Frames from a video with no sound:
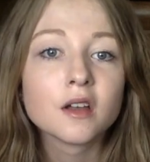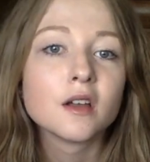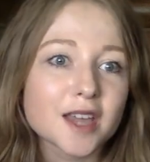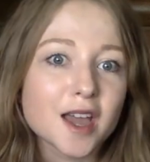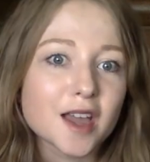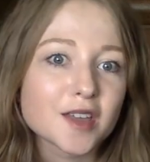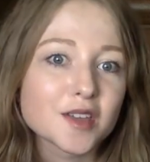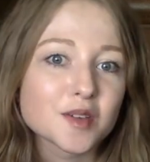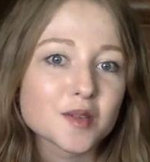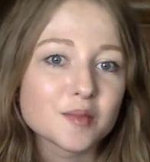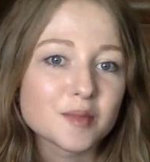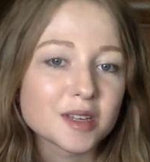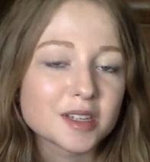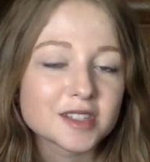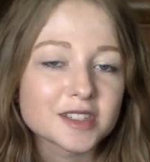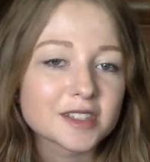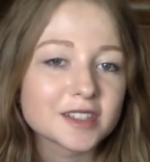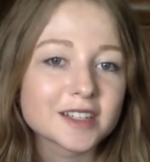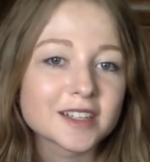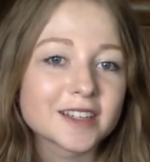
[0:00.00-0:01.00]
Yeah, you can
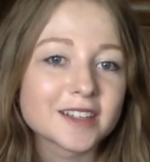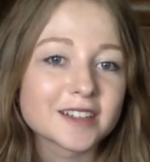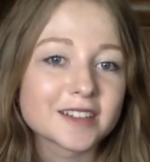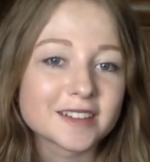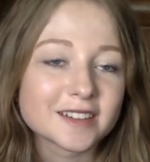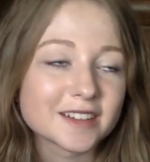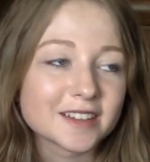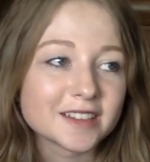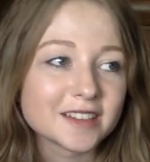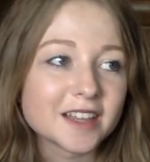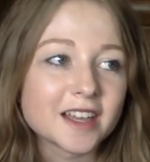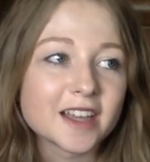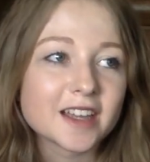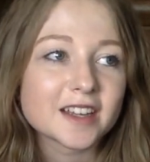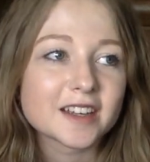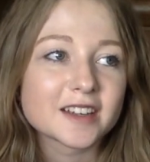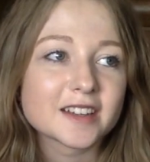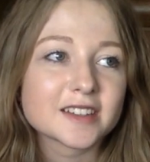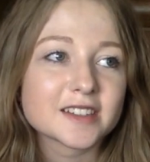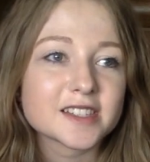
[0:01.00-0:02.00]
basically get
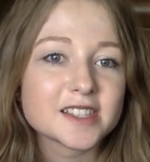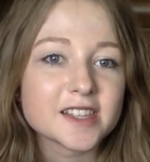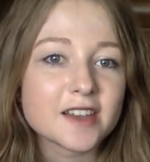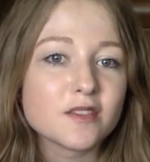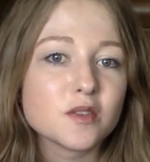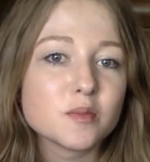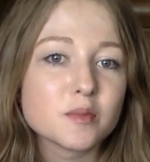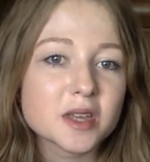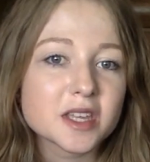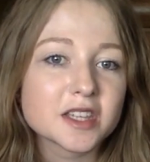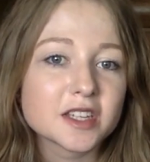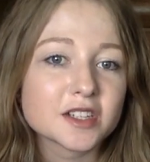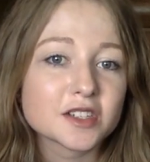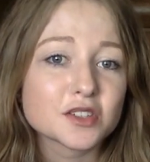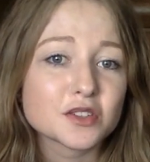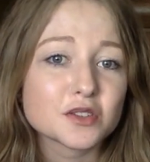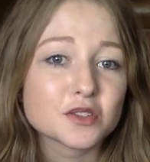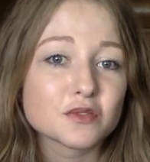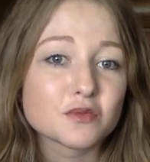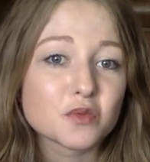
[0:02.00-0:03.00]
like seven bathing
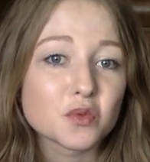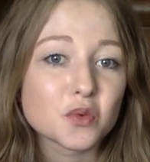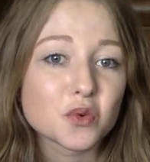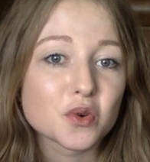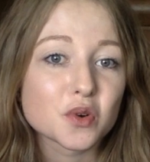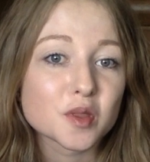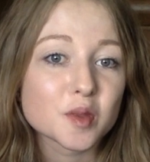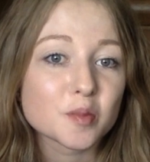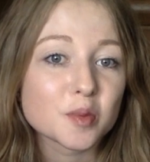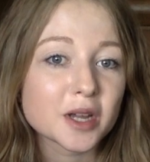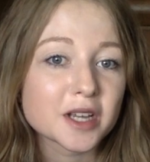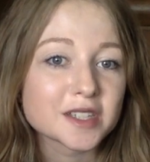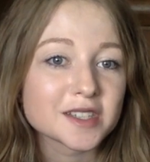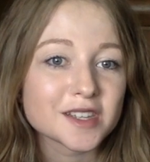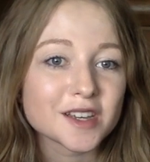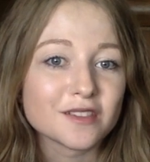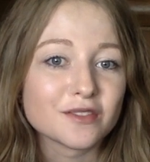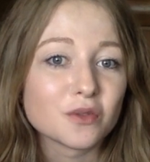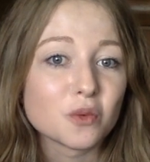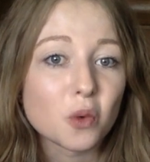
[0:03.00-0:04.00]
suits for the price
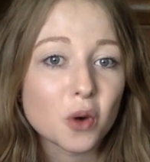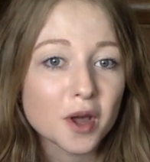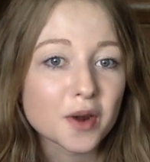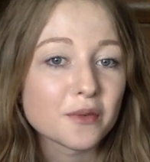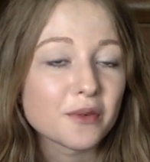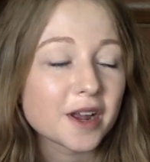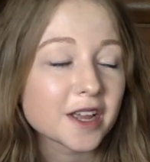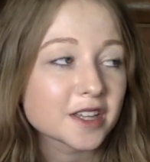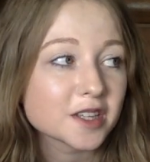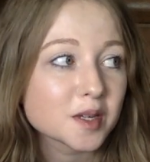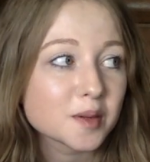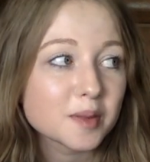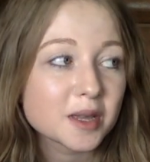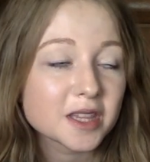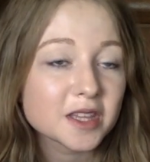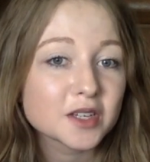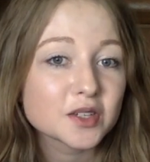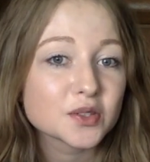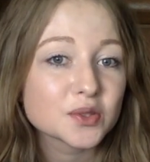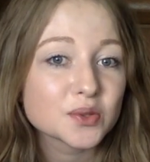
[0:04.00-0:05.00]
of one regular
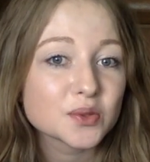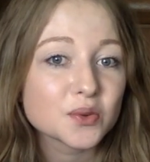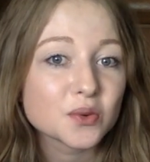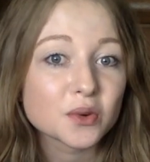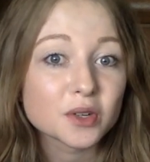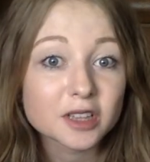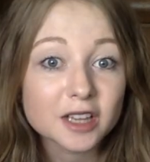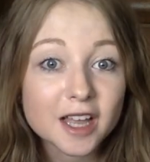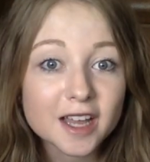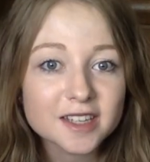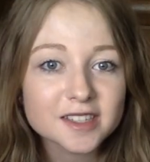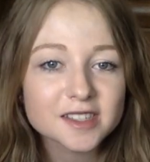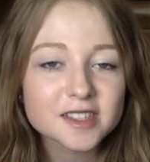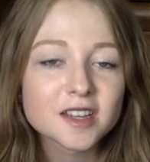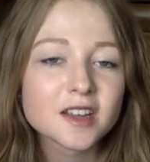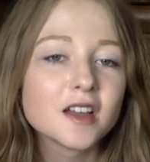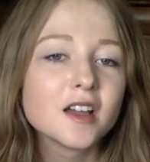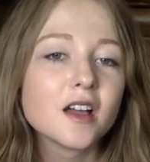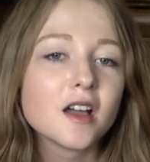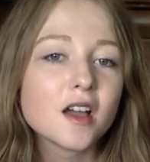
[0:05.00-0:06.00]
bathing suit or less
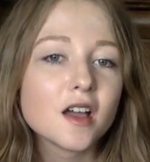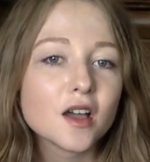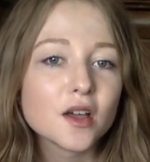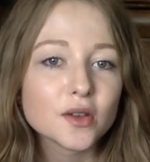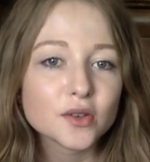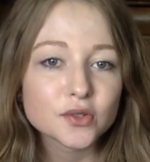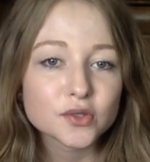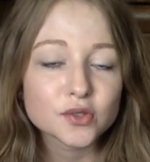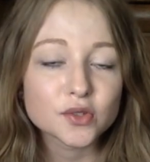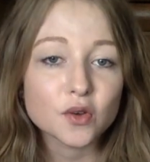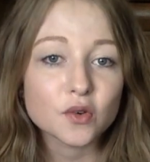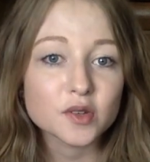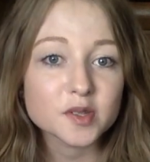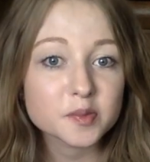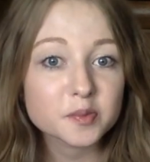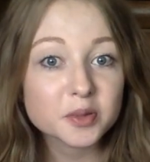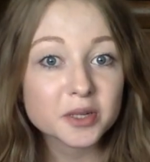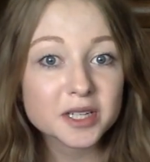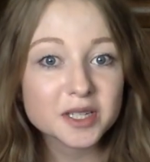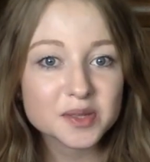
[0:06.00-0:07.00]
so it's
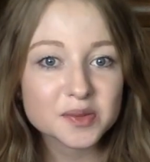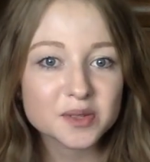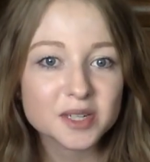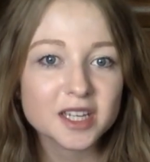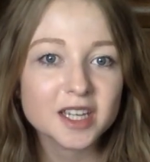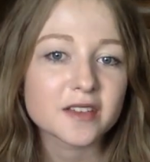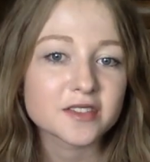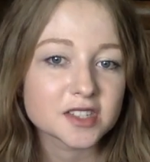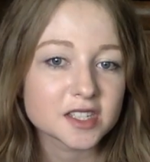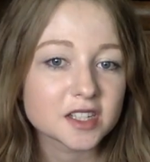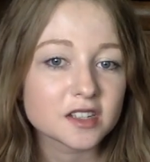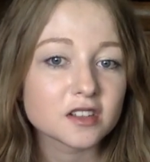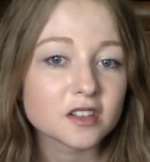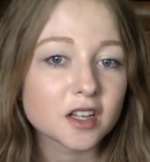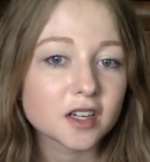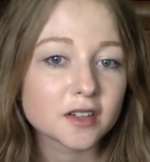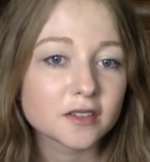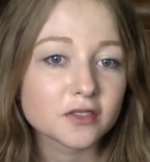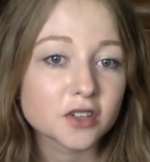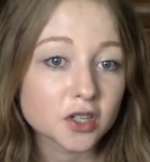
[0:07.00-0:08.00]
pretty sweet. I've seen a
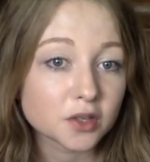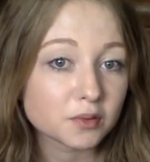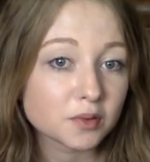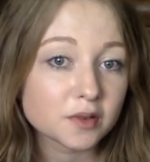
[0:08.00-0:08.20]
lot of good